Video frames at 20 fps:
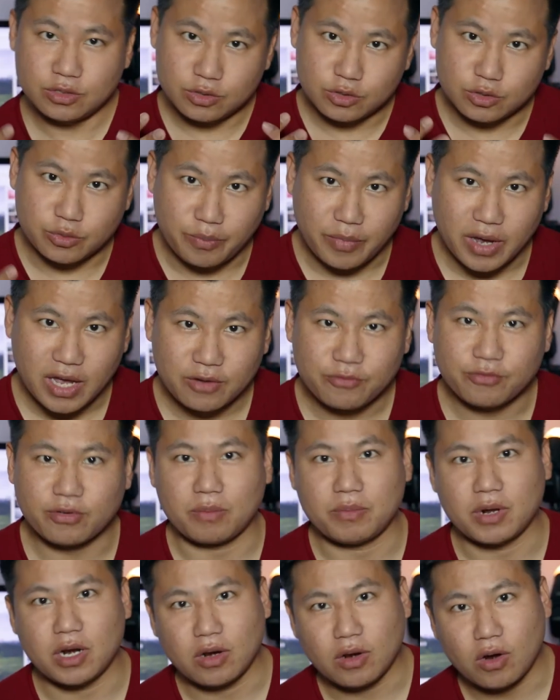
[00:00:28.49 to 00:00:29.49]
to make
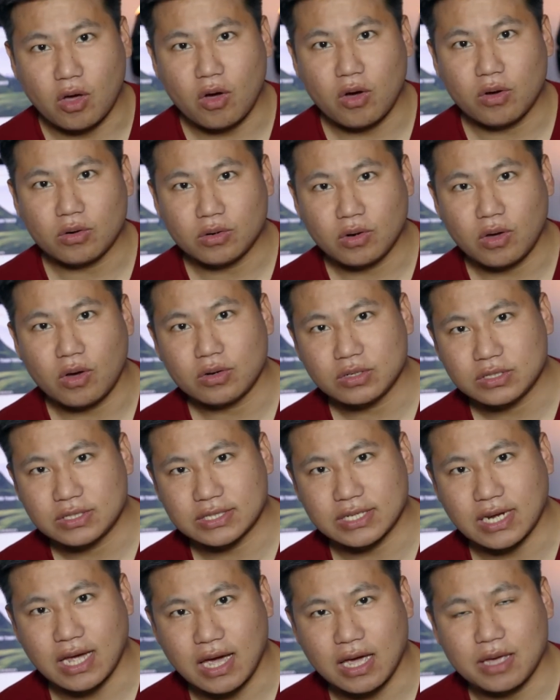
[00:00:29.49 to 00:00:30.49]
from a long
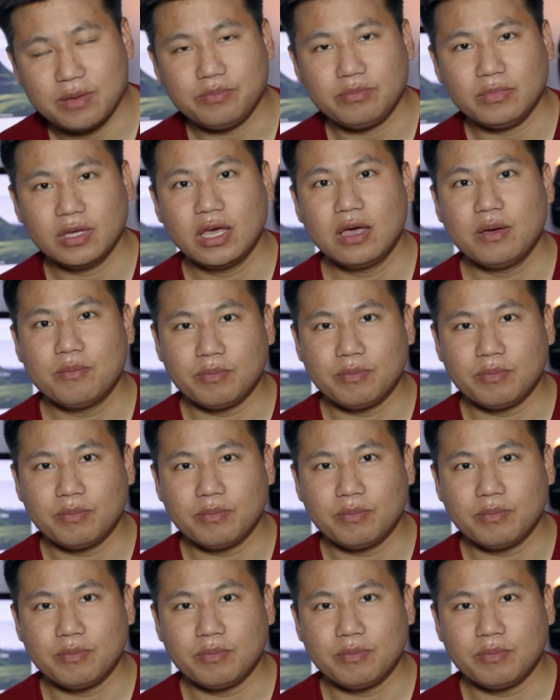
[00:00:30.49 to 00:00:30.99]
time.